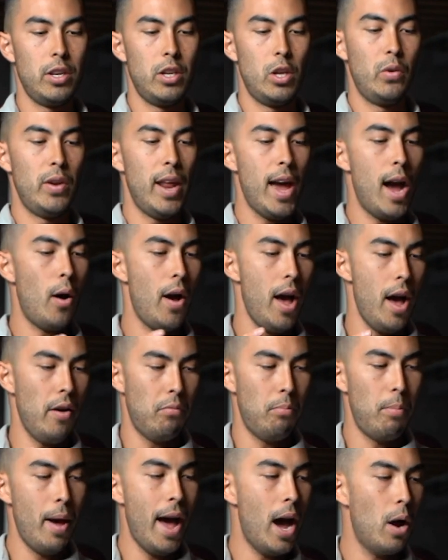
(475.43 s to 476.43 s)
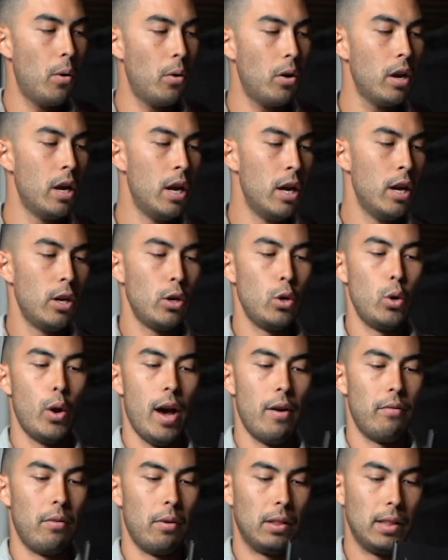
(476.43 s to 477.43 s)
You now have power, you
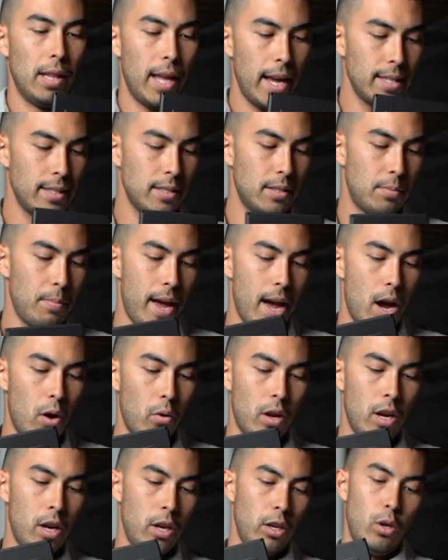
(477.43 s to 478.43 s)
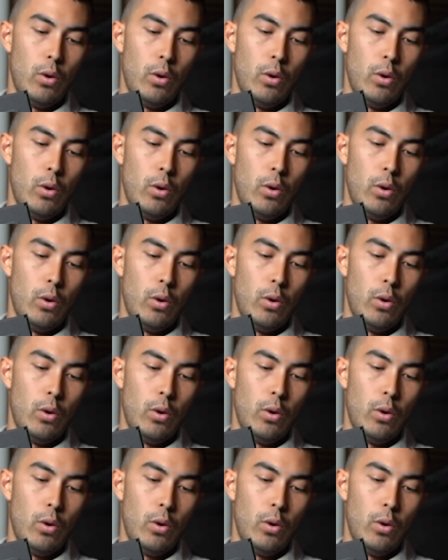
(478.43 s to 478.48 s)
have a lens mount,